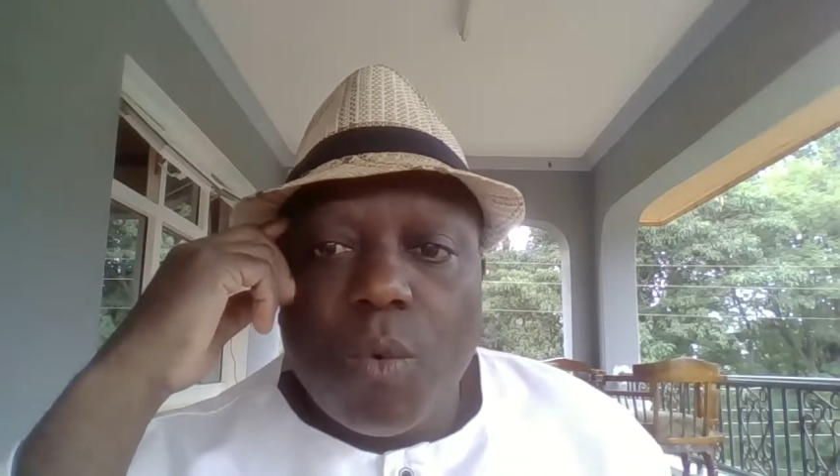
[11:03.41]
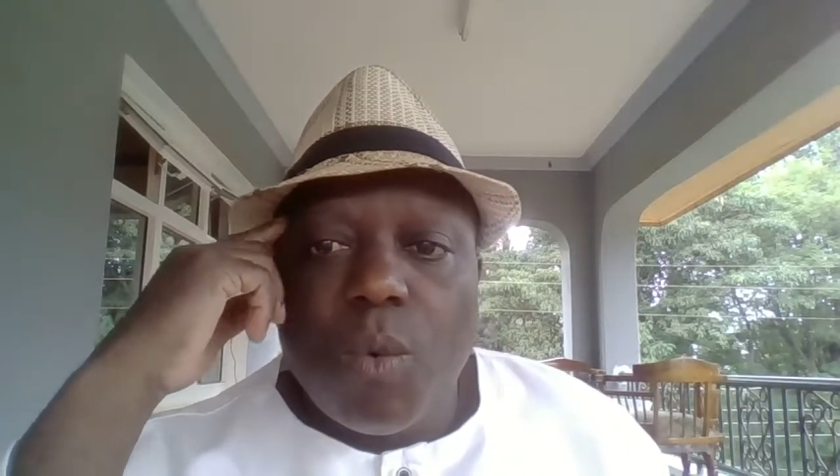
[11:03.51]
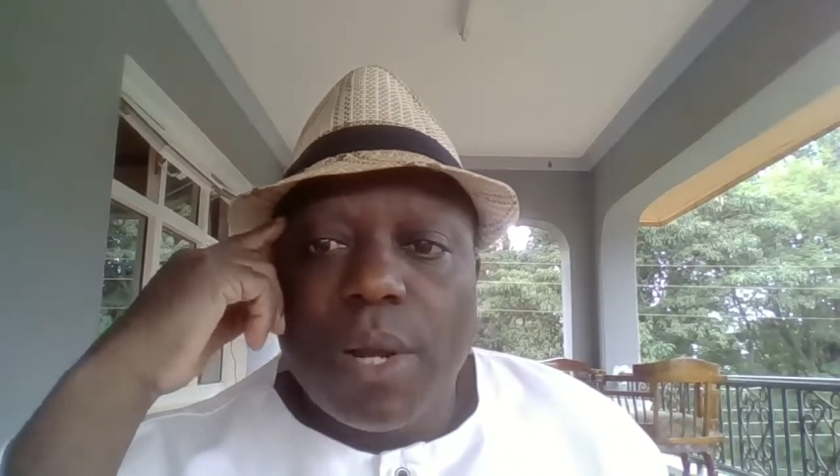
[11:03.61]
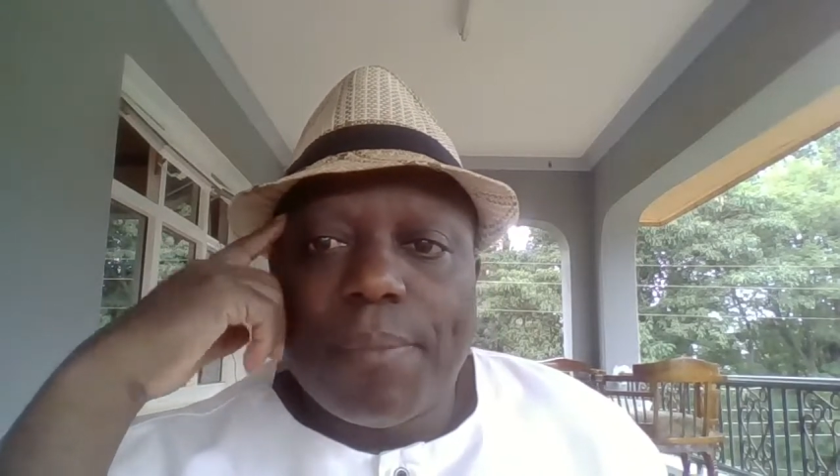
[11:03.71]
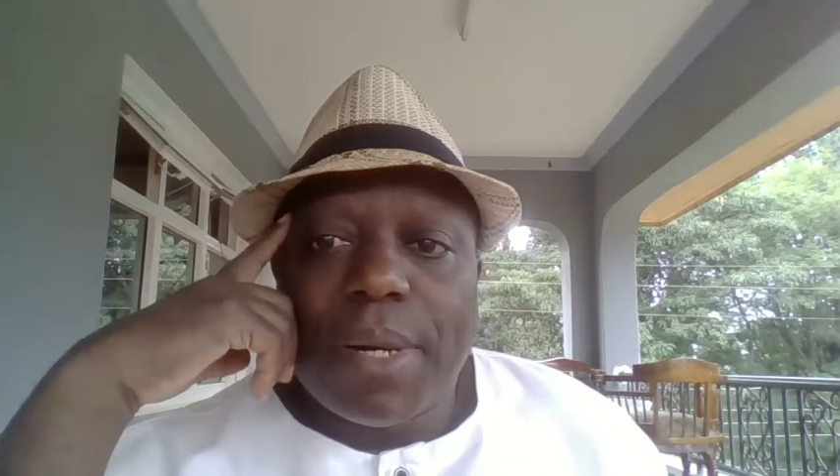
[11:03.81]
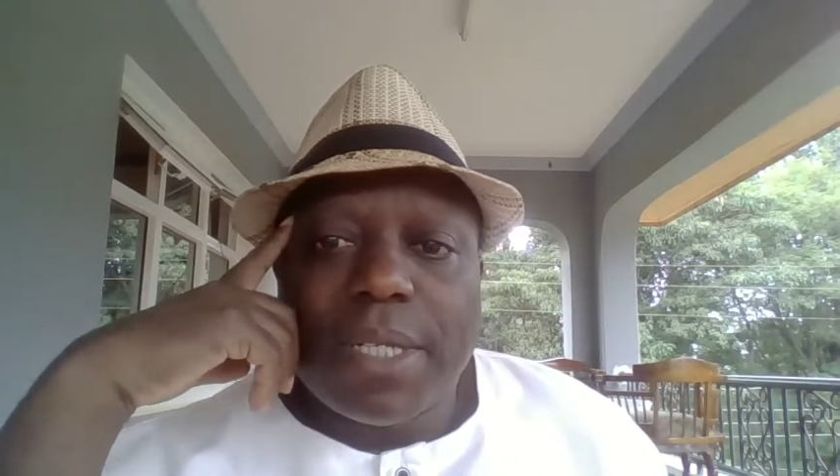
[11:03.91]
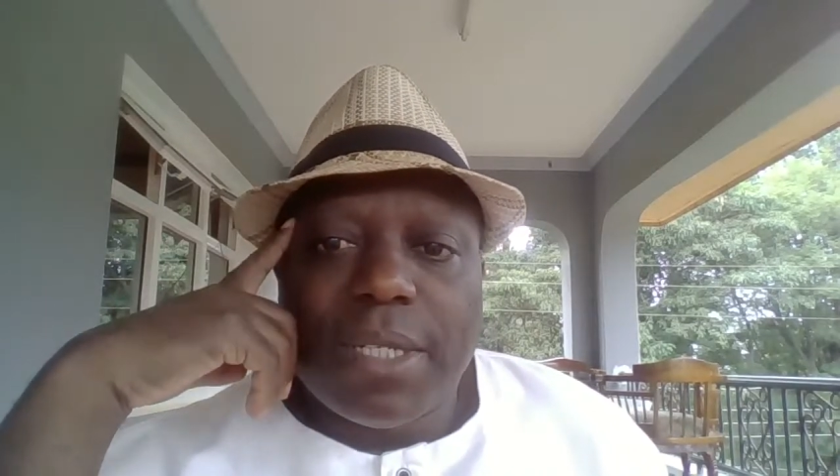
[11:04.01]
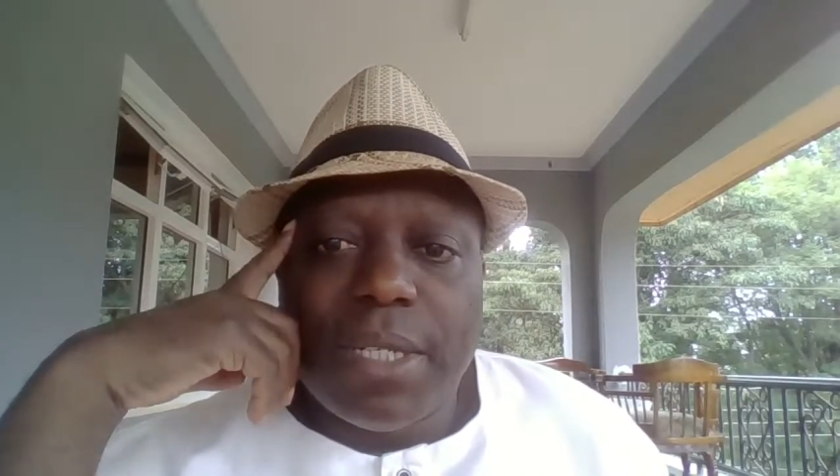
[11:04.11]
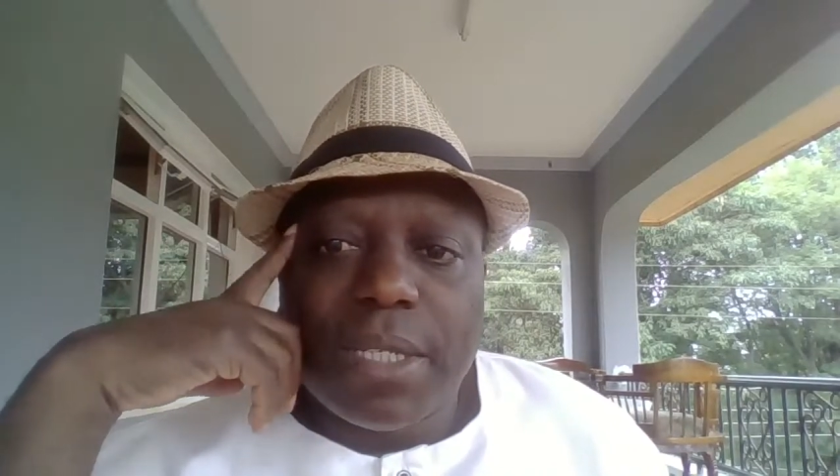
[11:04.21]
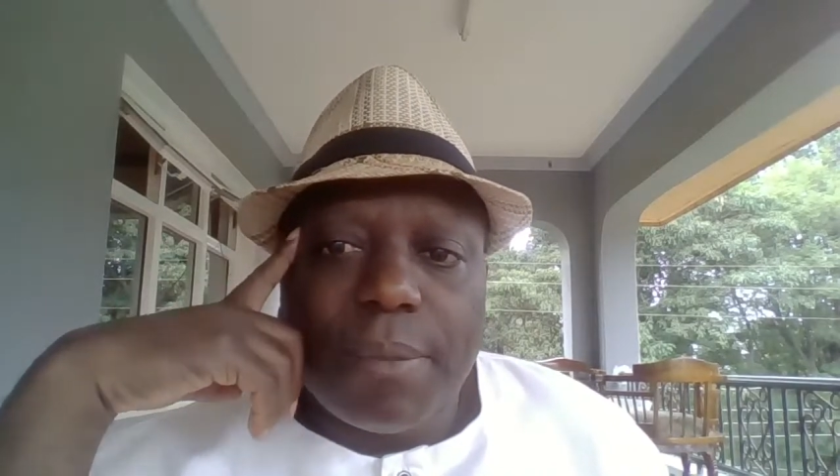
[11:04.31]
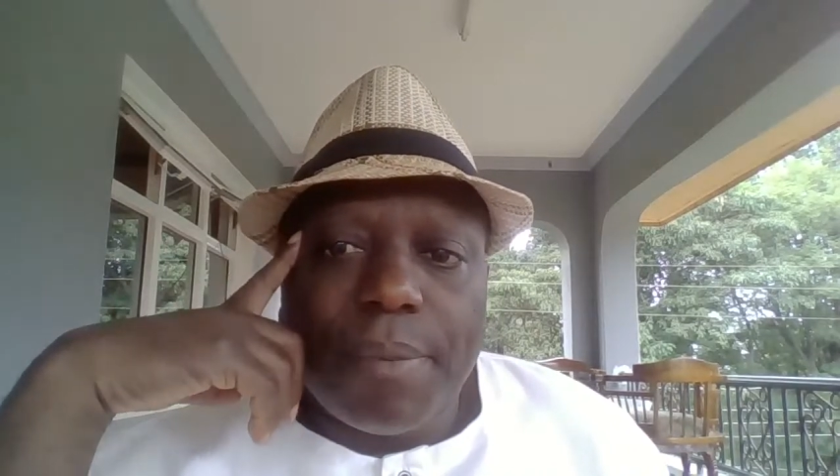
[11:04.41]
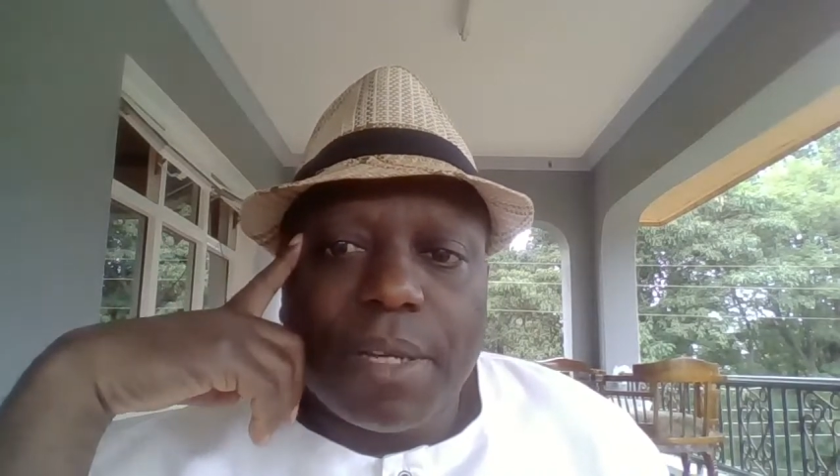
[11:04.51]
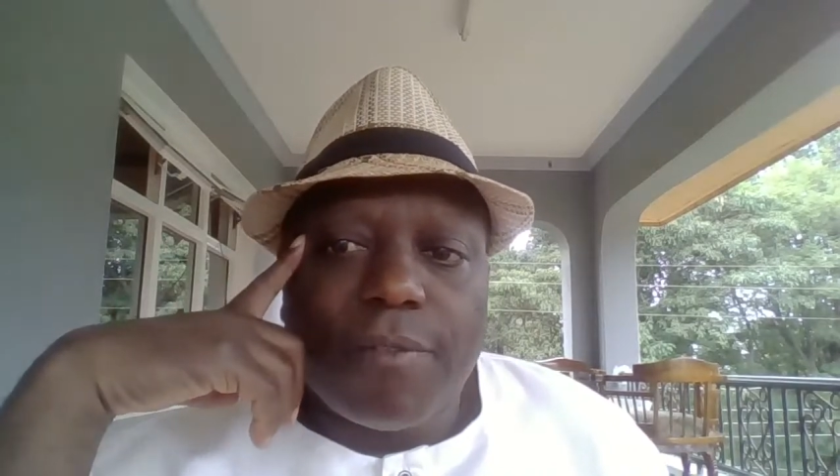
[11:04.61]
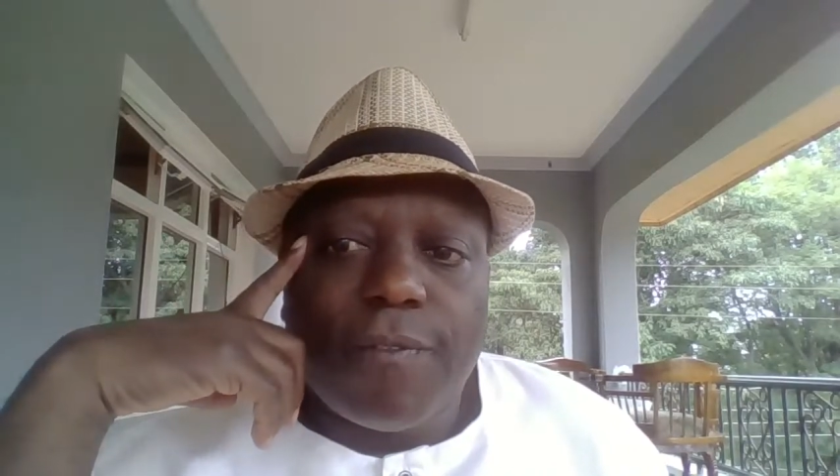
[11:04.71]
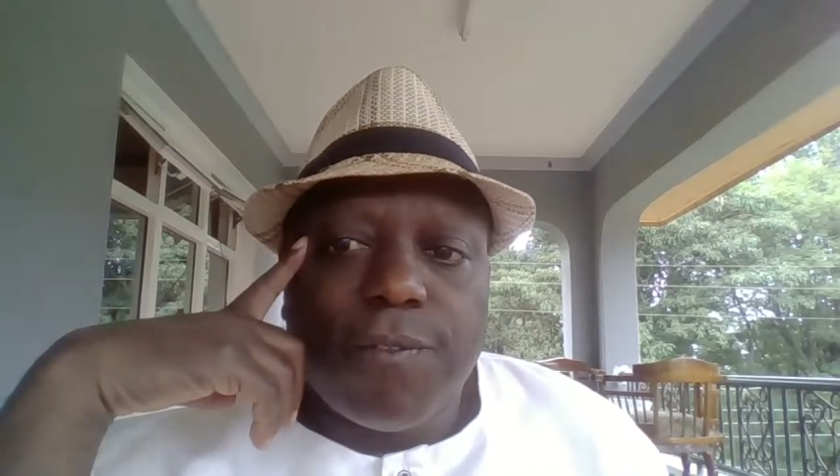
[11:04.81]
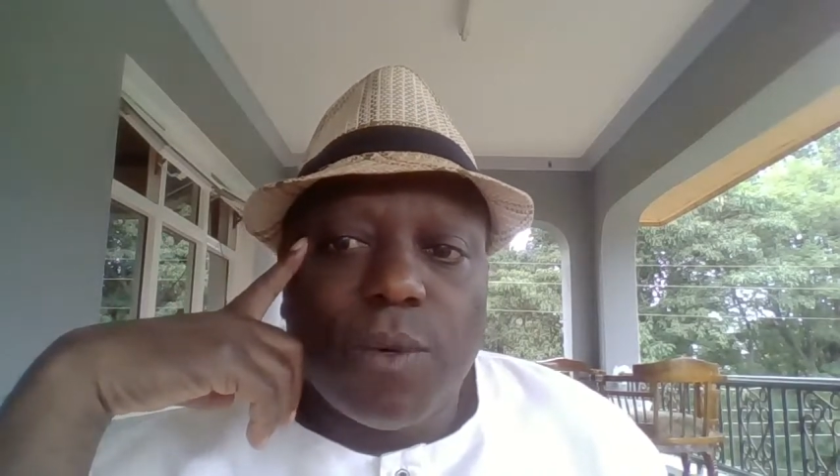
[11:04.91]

will participate